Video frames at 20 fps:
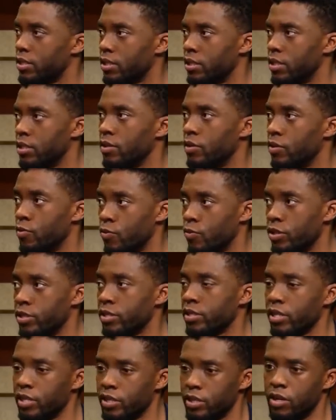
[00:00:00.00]
Learn when to
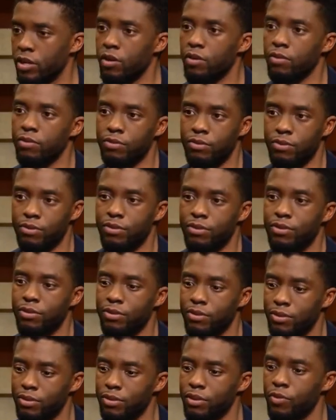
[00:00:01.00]
say no.
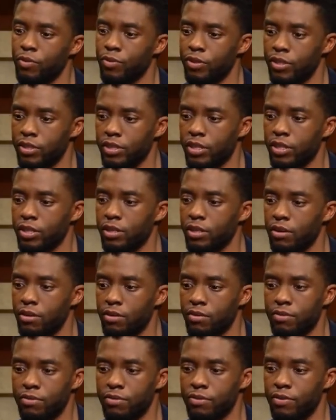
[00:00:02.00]
Learn when to say no.